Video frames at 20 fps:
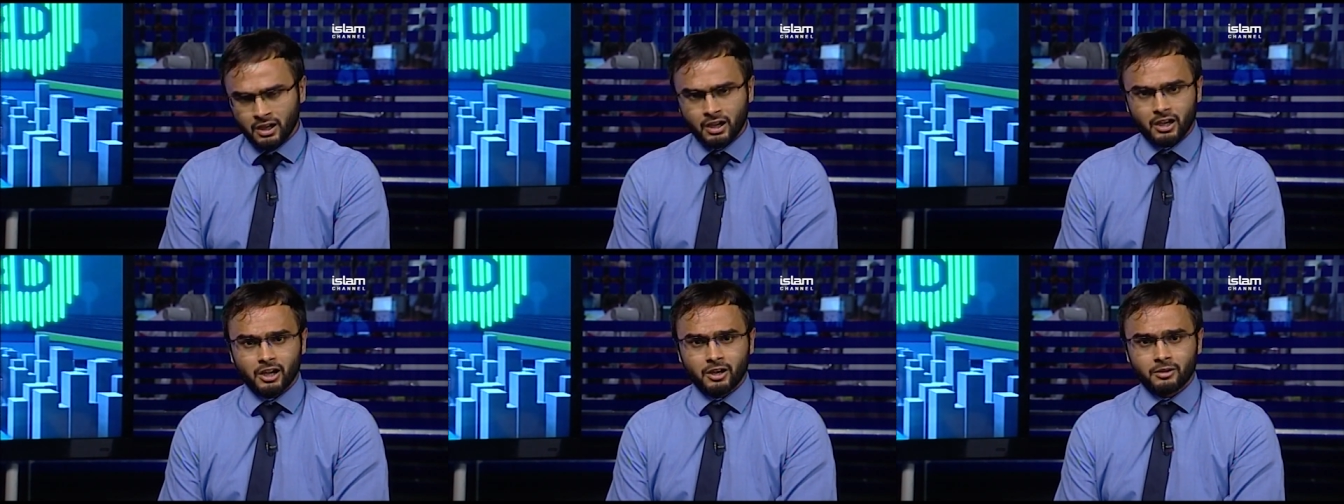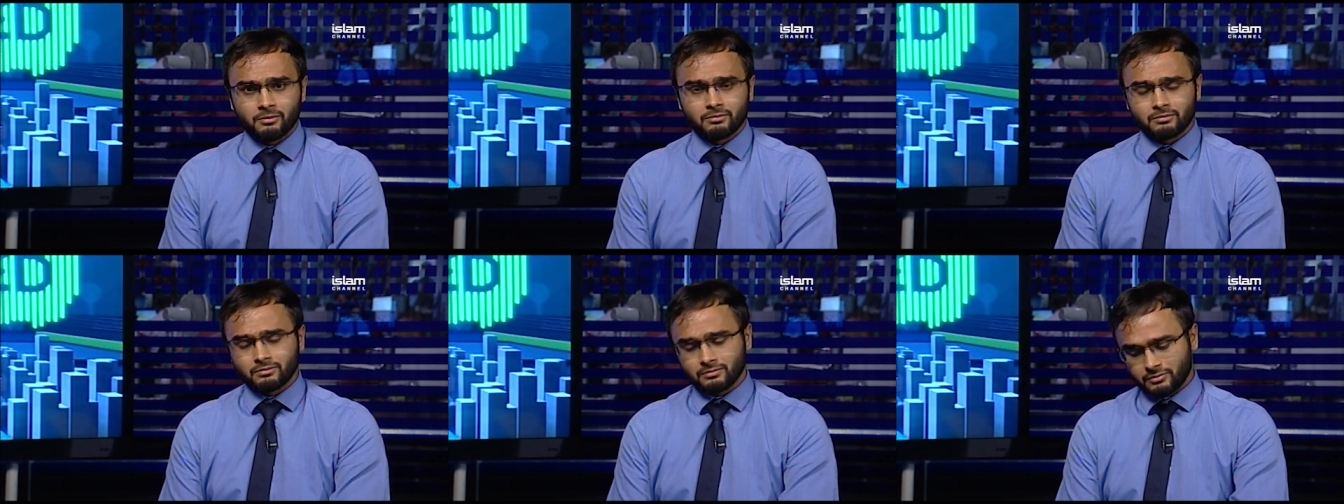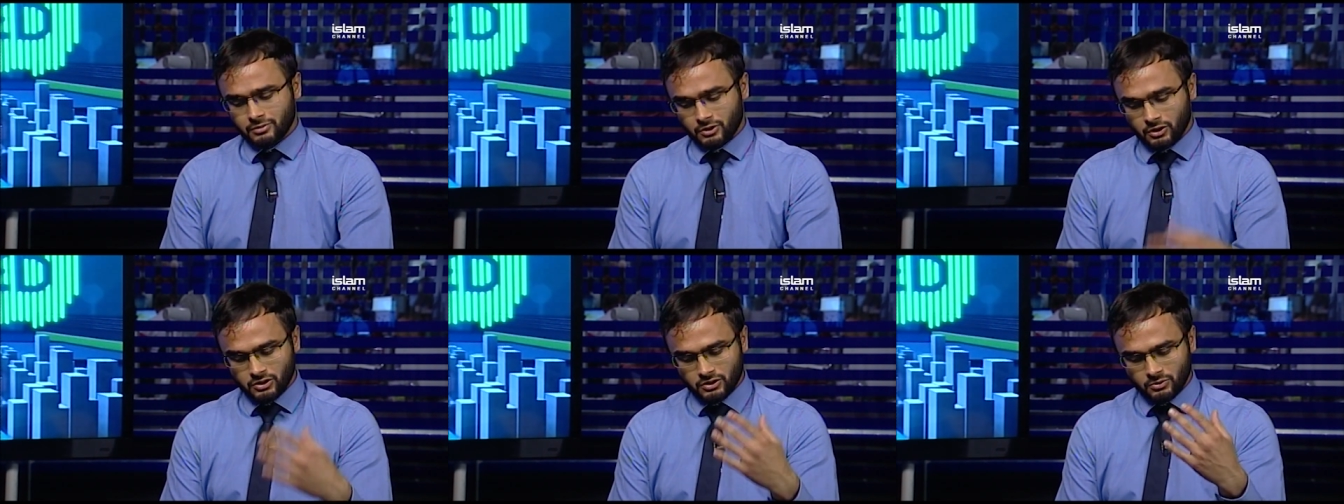Um,
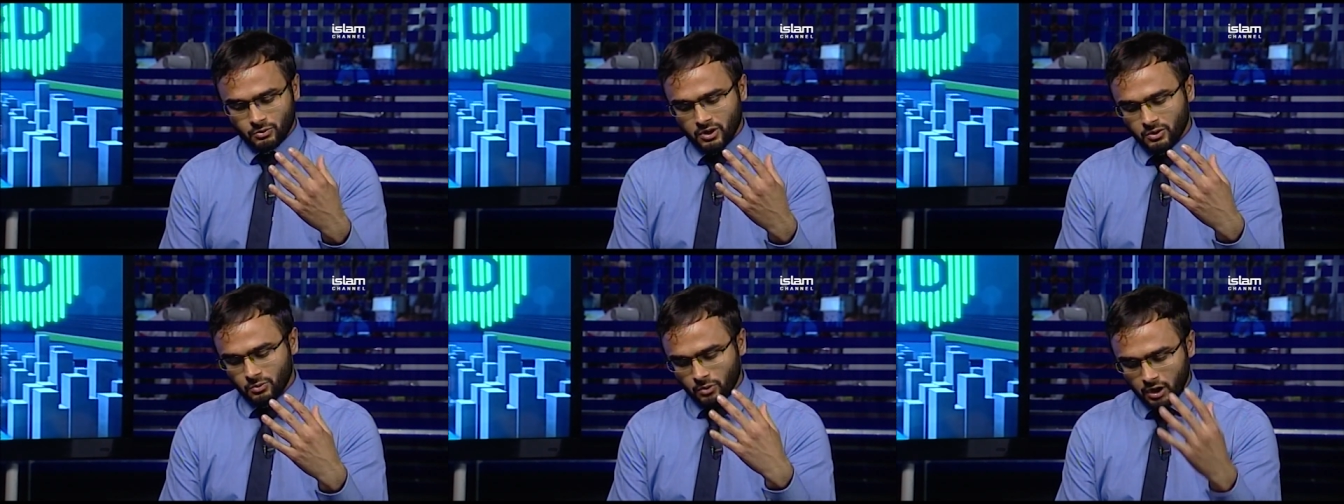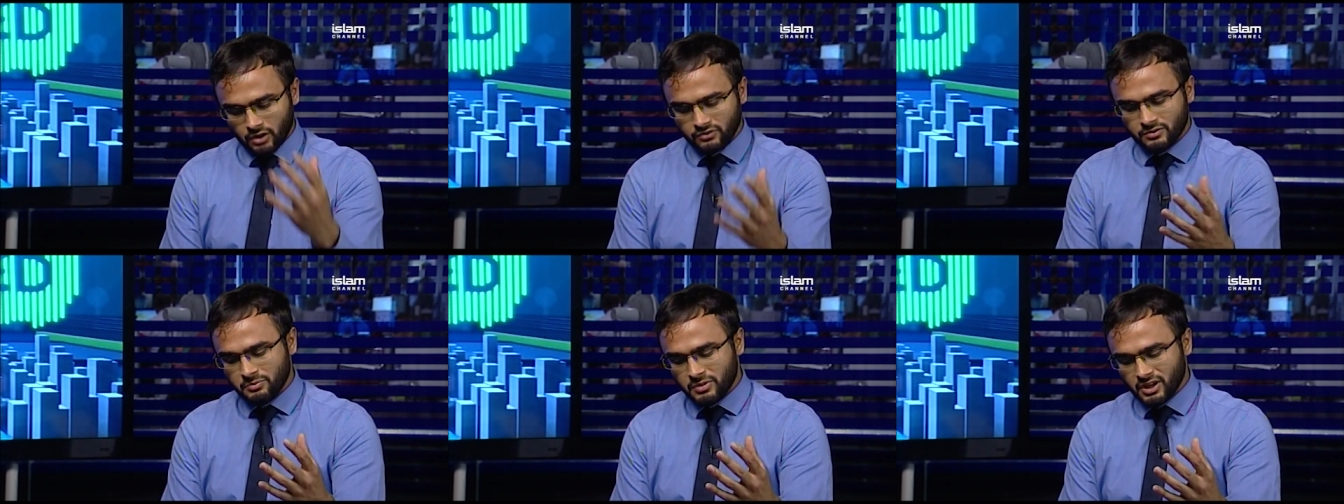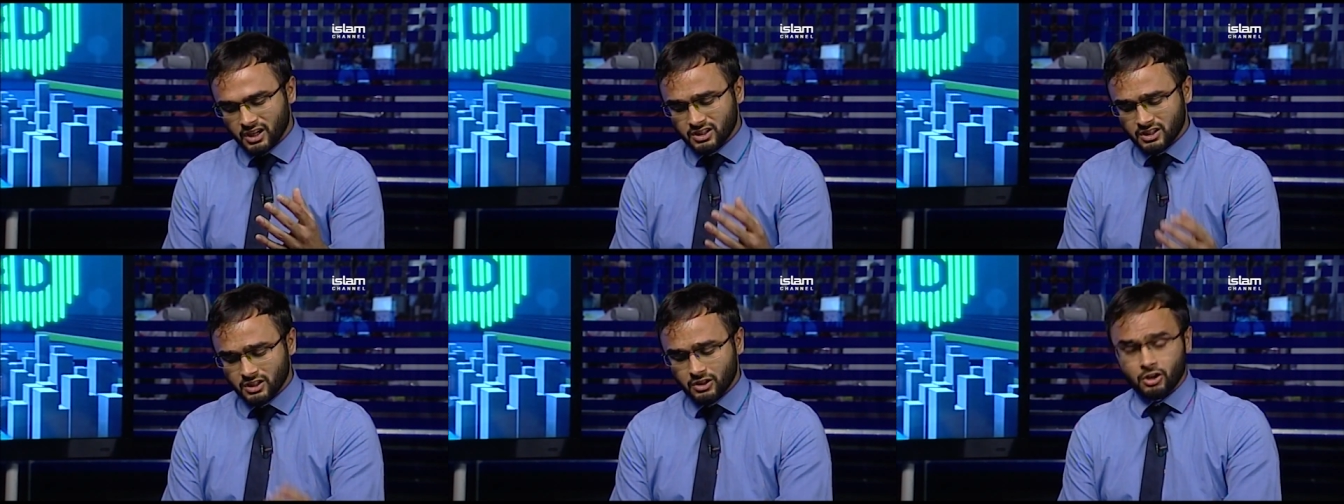because when one of the
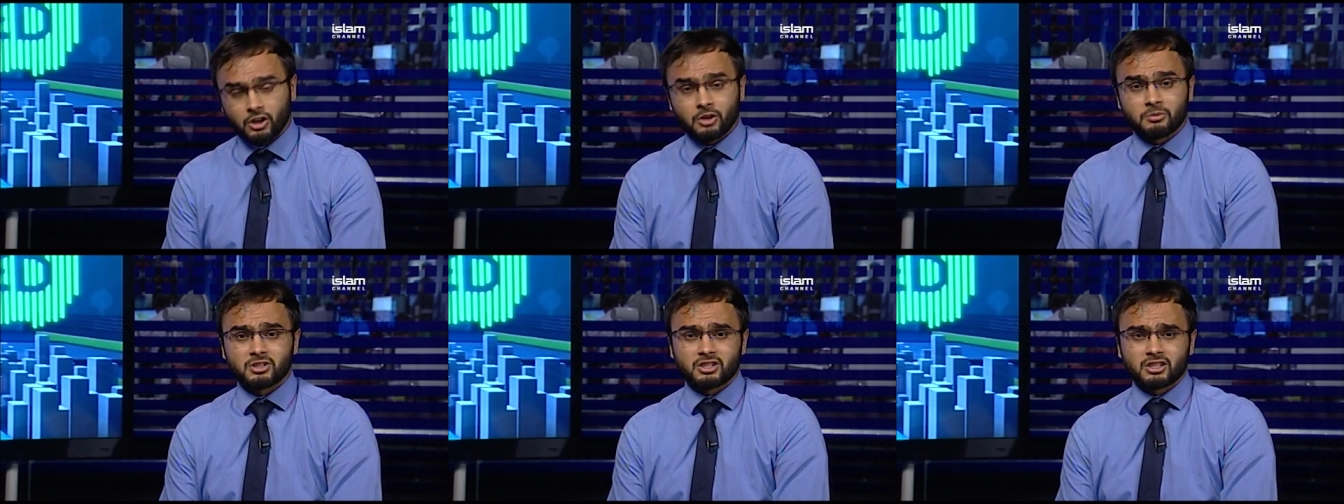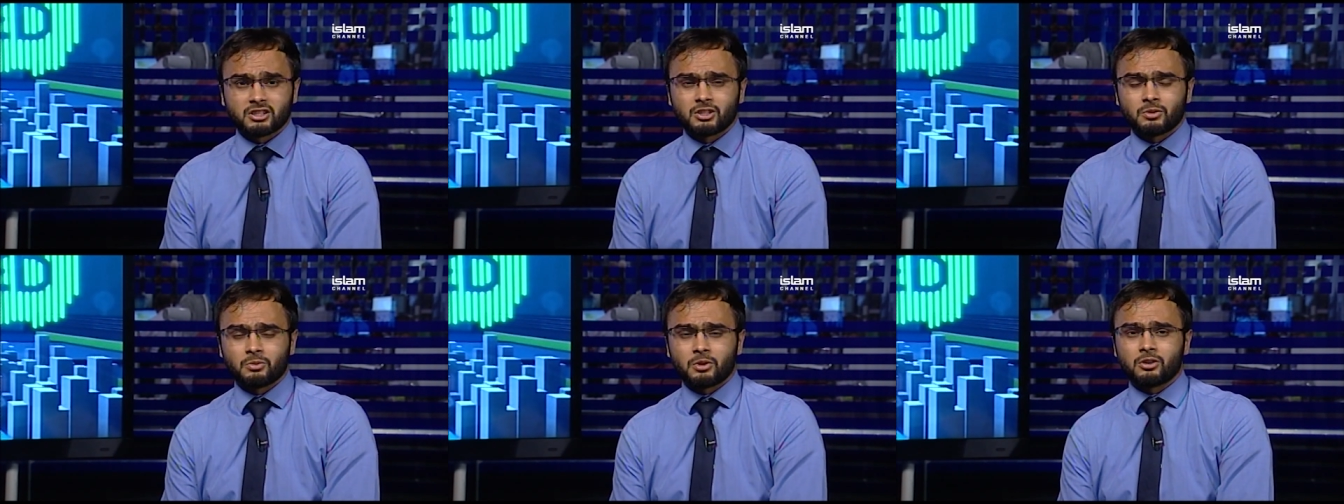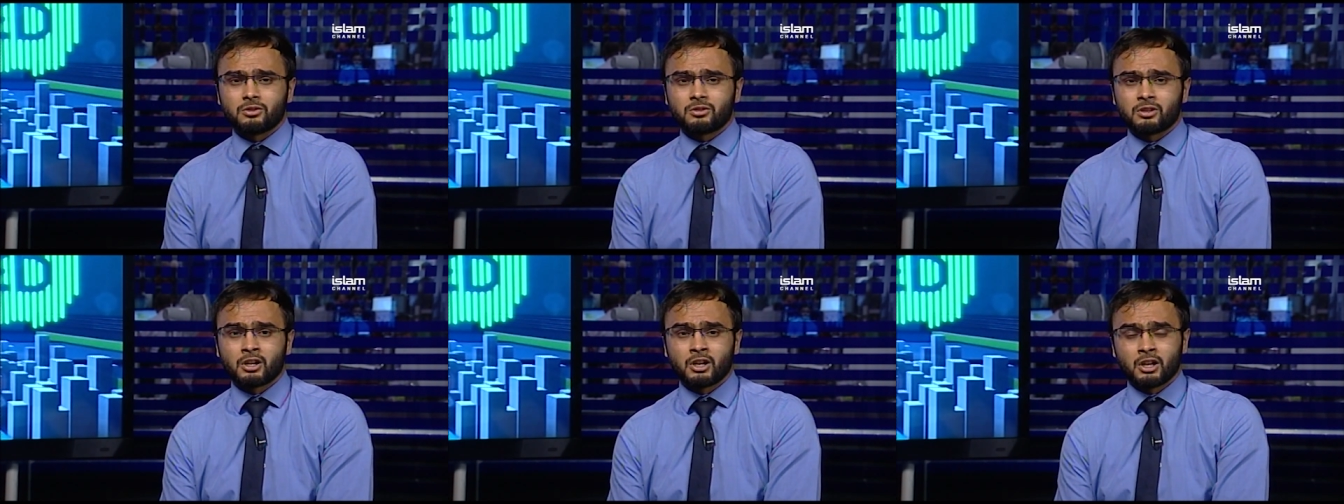biggest economies in the
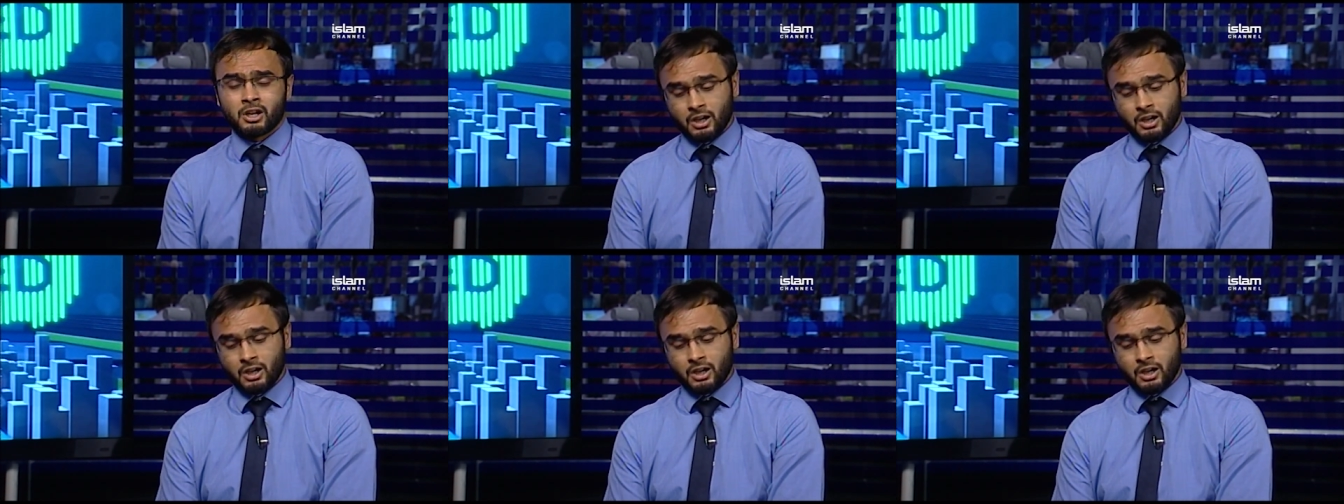world